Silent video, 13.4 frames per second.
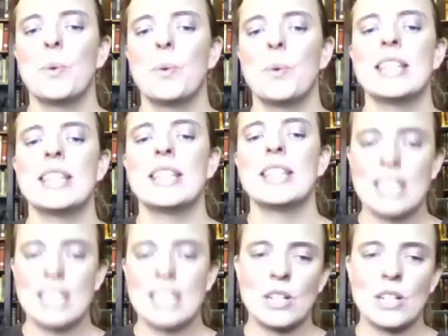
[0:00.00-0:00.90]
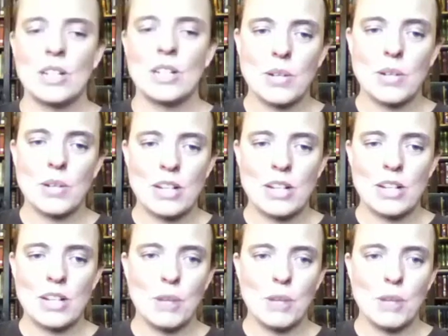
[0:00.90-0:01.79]
with the addition of
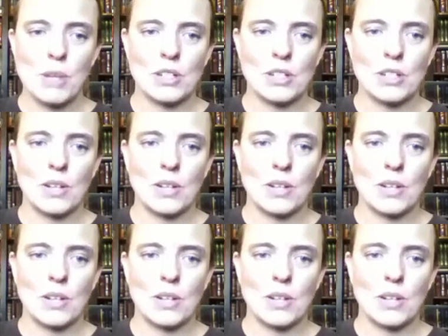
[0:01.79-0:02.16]
rotational motion.